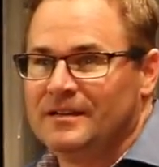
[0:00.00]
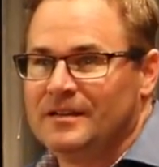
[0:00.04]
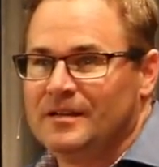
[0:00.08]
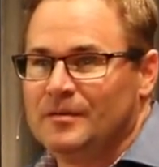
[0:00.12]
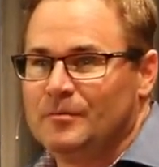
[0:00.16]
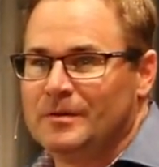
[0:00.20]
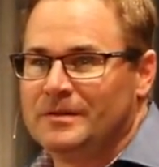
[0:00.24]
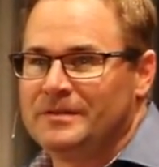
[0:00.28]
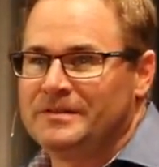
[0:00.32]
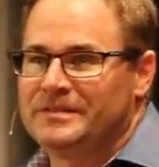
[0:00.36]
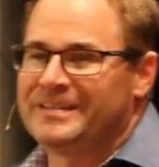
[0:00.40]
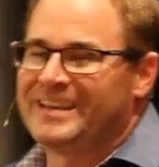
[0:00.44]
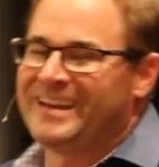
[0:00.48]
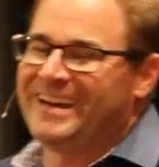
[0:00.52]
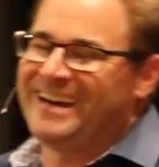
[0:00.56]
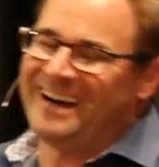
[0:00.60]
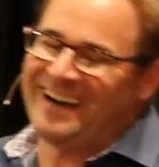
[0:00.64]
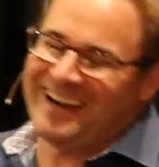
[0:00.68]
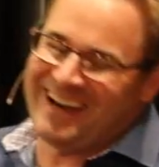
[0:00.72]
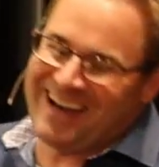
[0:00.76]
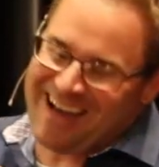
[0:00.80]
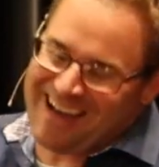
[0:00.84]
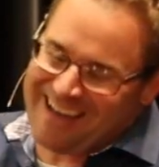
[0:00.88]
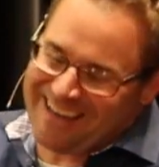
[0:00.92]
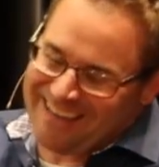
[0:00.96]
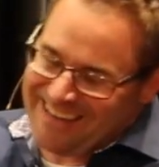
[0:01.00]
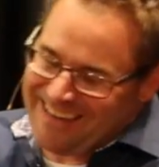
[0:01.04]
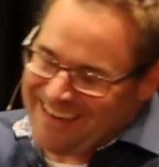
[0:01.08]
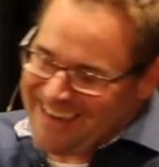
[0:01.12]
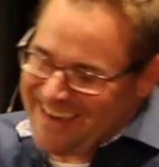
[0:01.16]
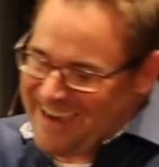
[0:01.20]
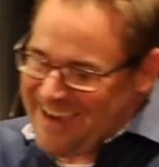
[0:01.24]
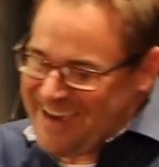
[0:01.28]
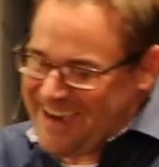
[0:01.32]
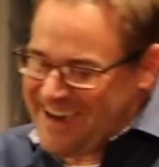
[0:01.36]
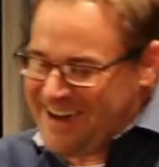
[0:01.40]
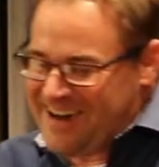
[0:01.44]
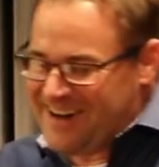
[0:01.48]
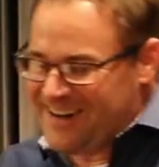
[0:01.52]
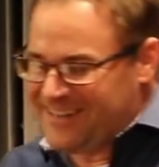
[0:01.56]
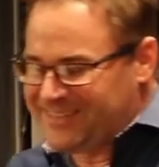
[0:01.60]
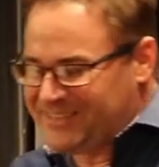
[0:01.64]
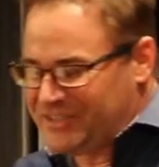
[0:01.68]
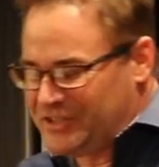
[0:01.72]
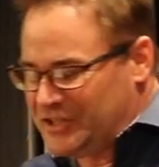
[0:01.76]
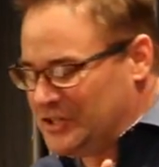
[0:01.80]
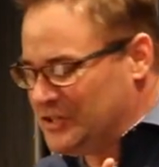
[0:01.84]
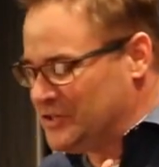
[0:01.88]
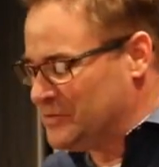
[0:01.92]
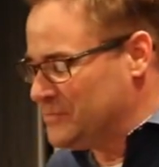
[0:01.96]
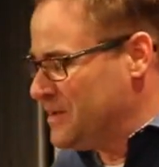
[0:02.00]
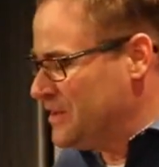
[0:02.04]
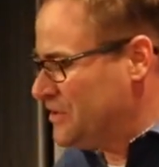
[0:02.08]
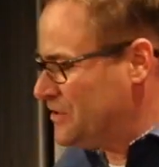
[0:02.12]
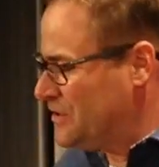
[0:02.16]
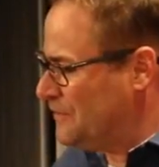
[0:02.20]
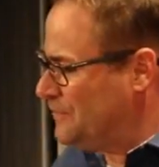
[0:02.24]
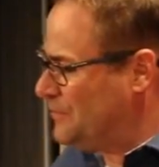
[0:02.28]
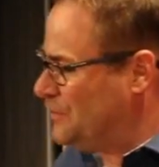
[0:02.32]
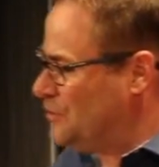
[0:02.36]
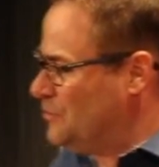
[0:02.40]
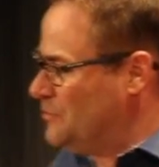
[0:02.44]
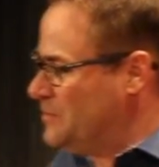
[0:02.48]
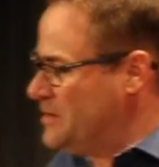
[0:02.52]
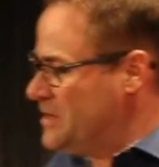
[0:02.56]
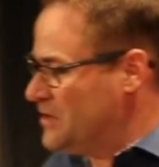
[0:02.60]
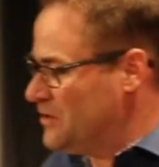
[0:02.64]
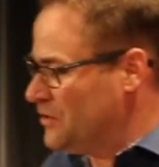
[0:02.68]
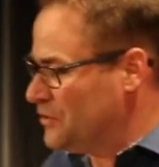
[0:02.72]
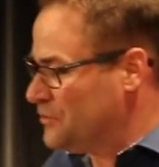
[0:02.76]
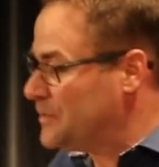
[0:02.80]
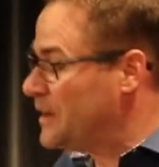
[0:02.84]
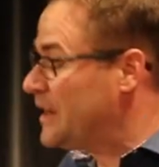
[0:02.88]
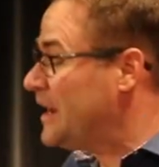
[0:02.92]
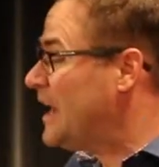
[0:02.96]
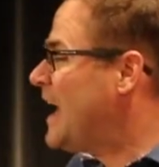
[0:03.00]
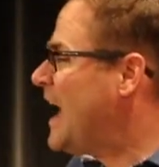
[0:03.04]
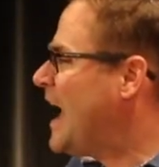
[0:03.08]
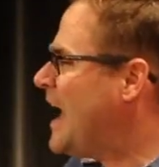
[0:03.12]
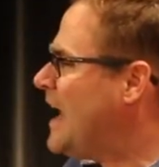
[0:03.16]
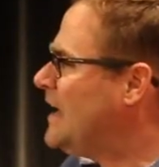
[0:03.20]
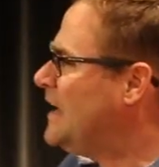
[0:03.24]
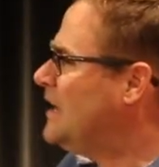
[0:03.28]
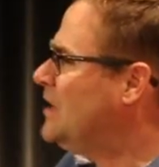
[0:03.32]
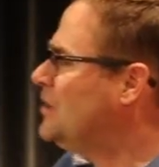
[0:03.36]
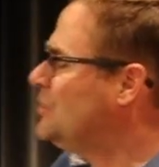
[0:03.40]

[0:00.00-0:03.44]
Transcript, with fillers: You wouldn't say, yeah, she's missed a few meals, but hey,